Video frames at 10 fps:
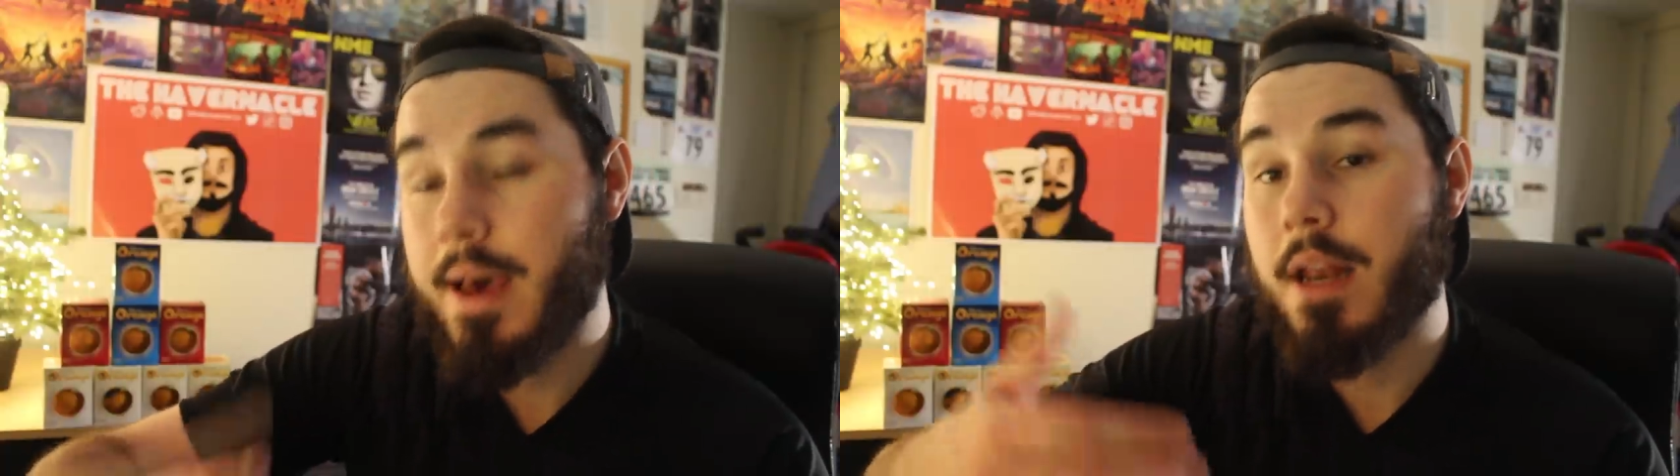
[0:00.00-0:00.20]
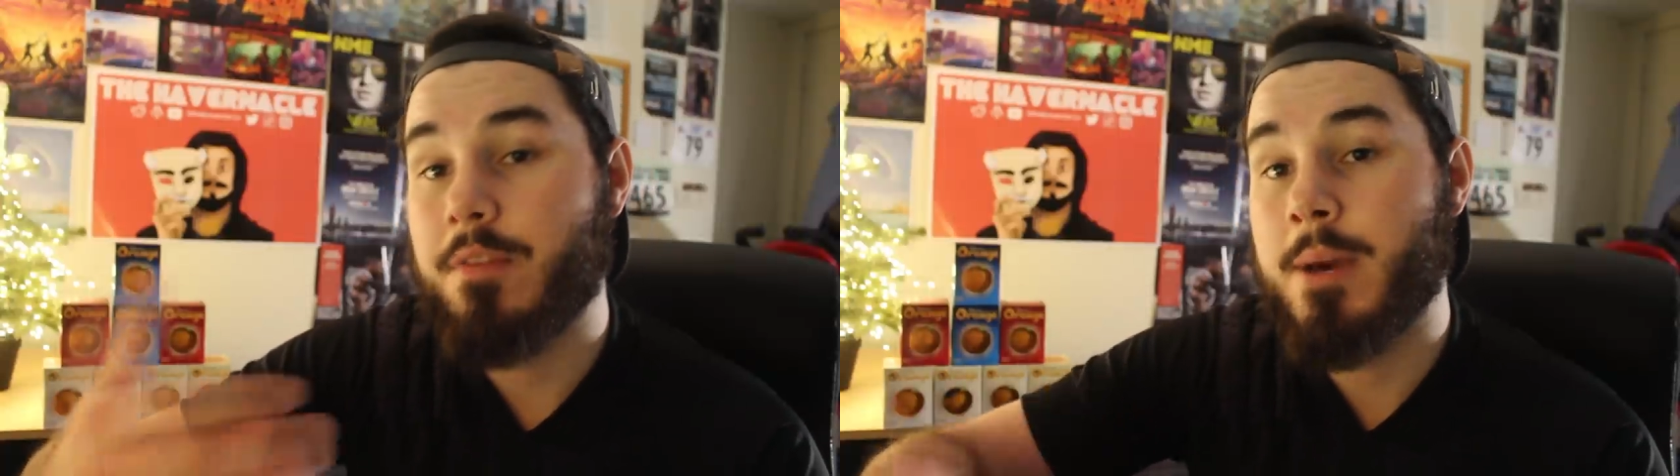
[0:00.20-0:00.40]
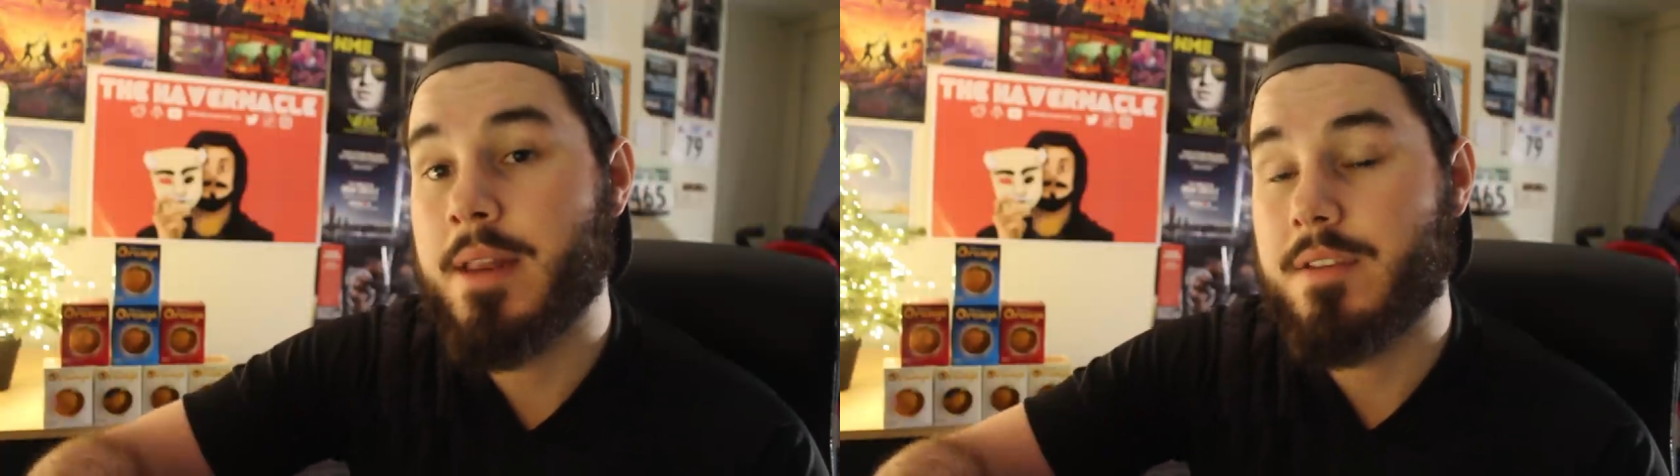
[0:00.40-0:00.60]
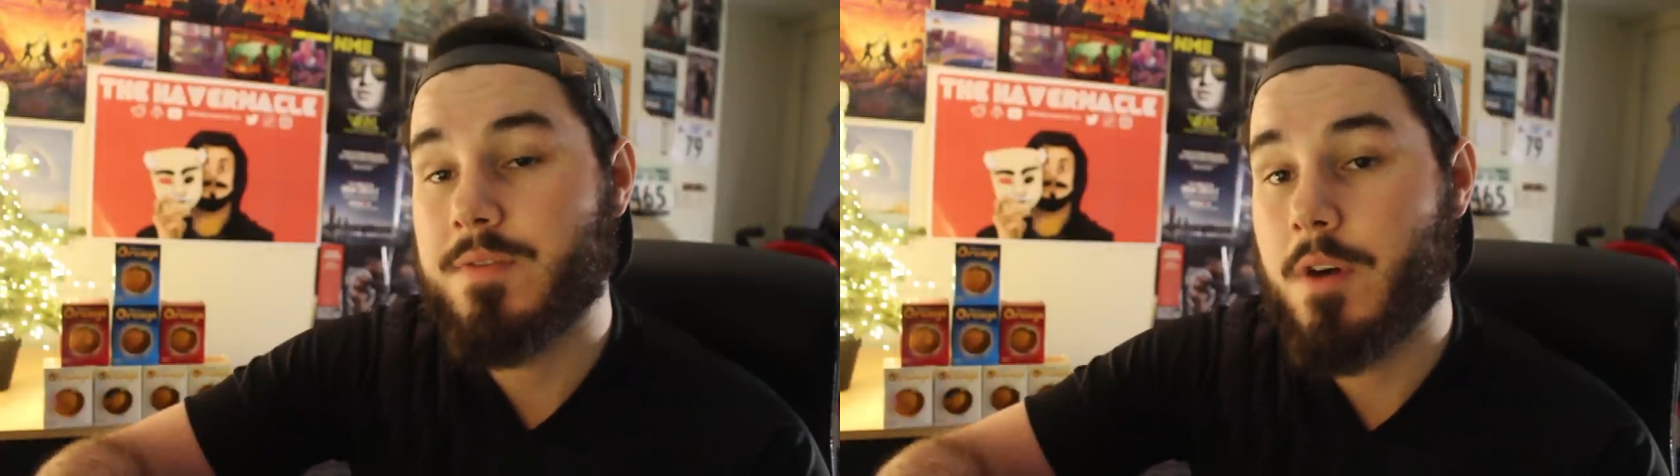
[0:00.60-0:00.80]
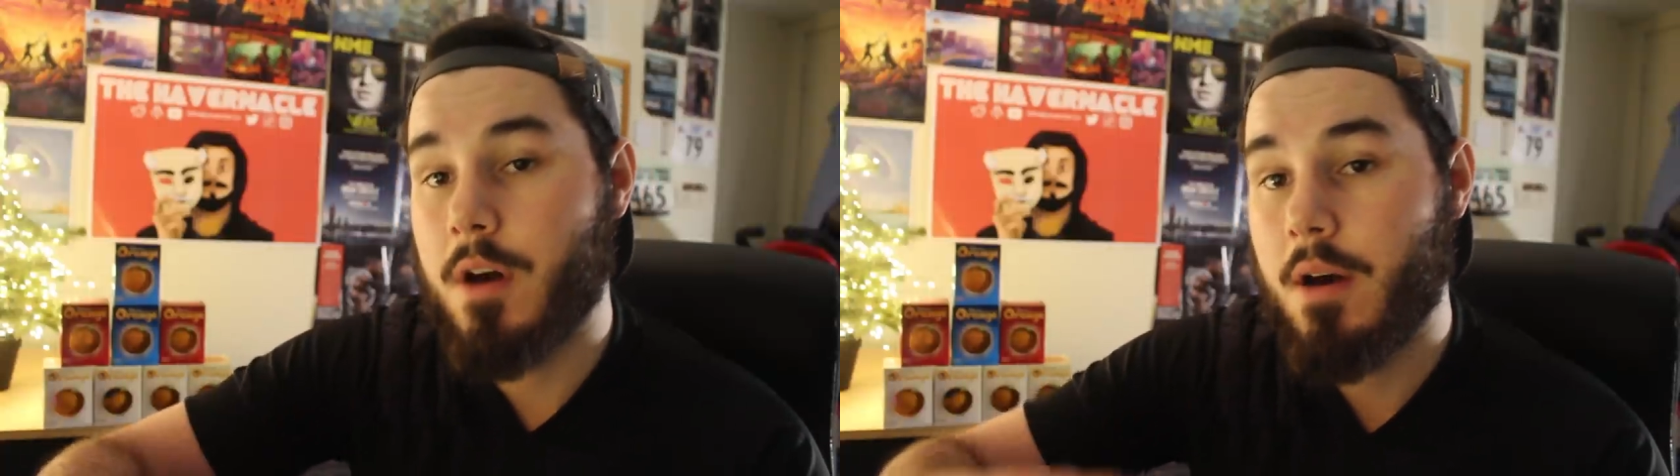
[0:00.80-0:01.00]
And if you made it this
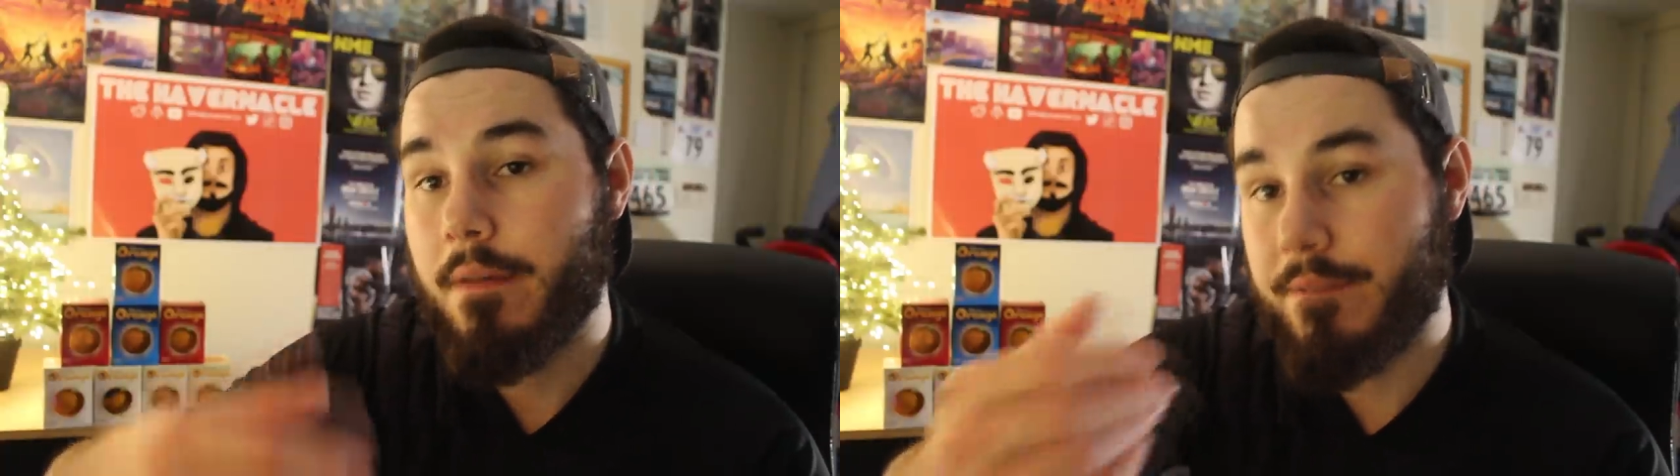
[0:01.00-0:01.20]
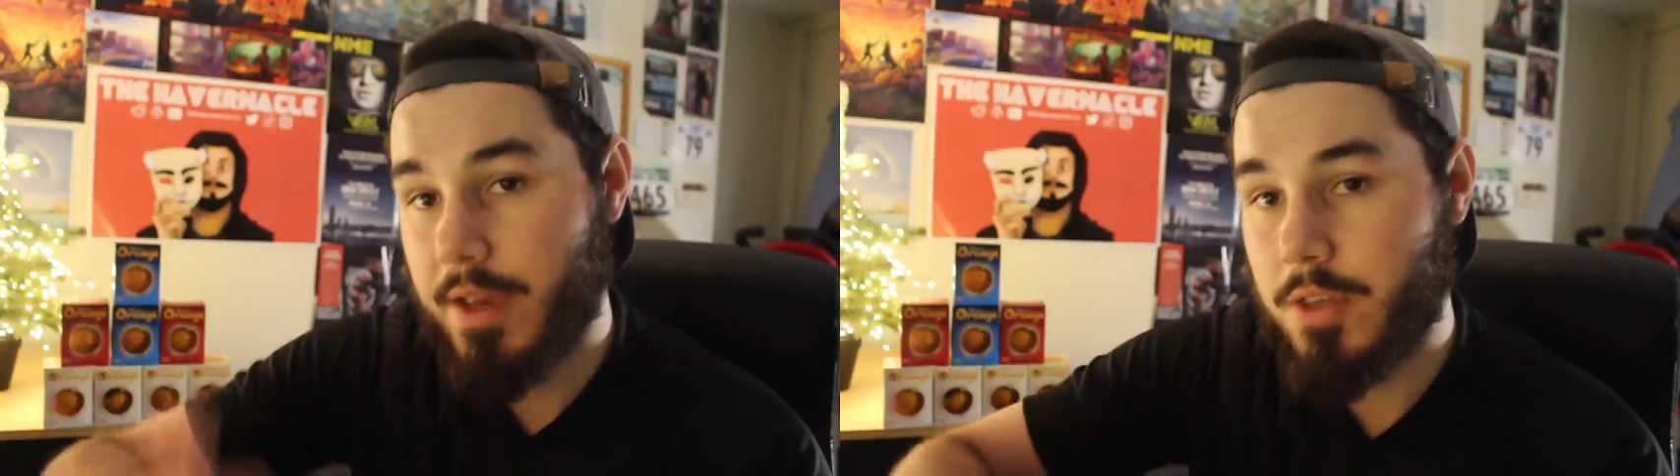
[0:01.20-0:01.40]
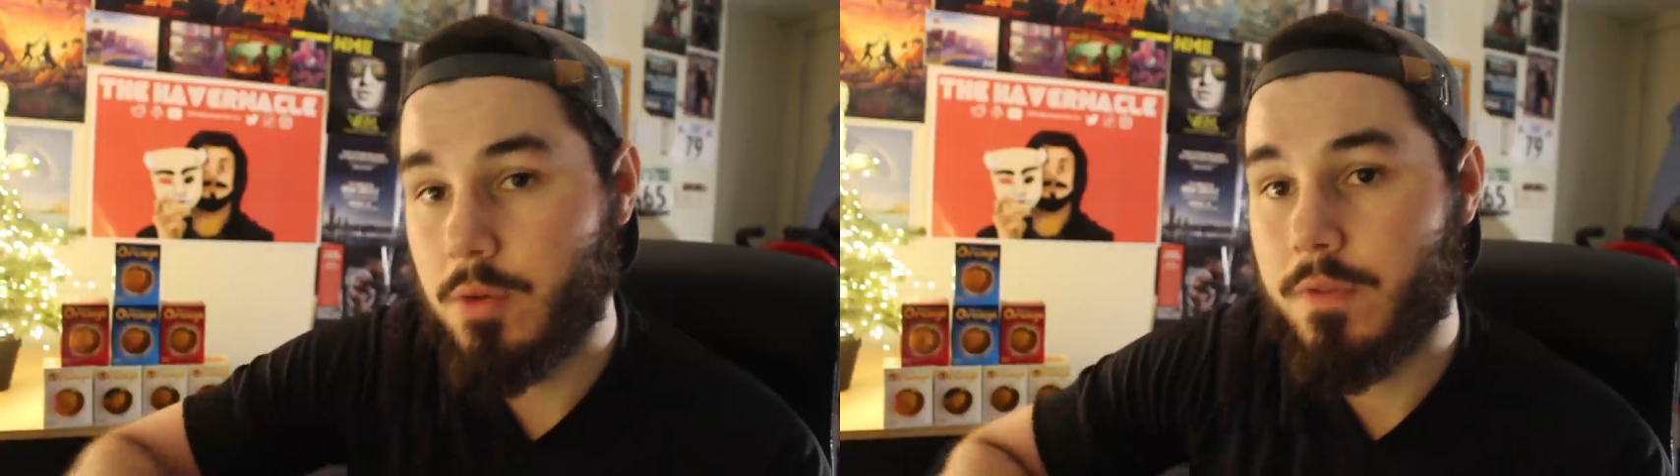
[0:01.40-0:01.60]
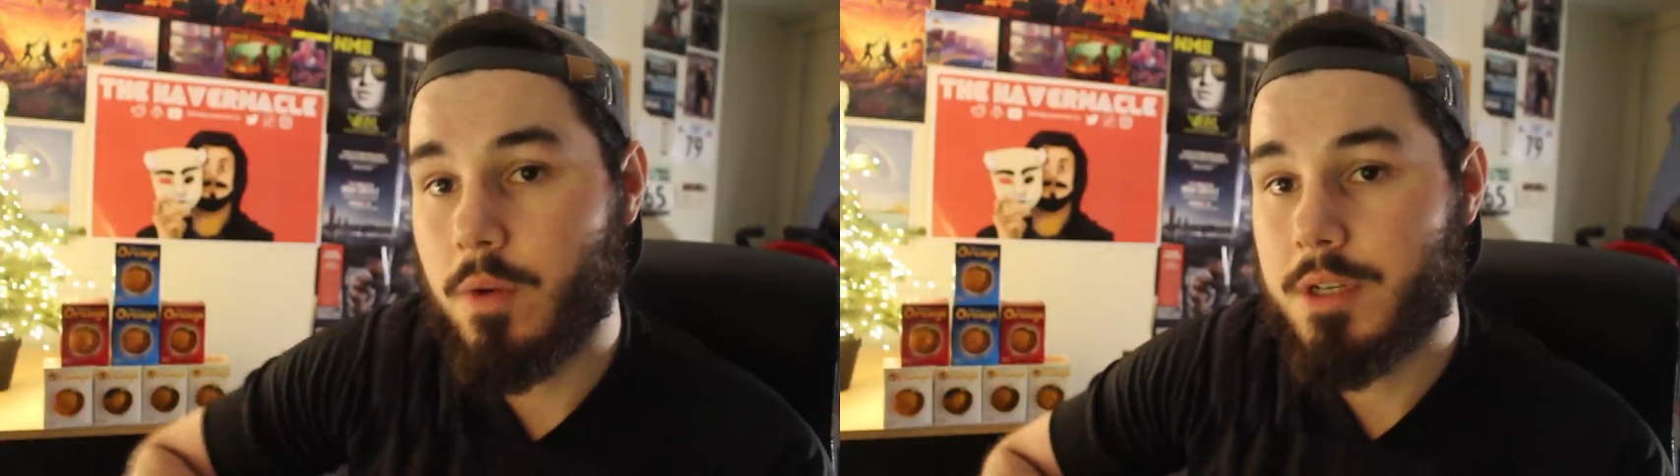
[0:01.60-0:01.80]
far, thank you all for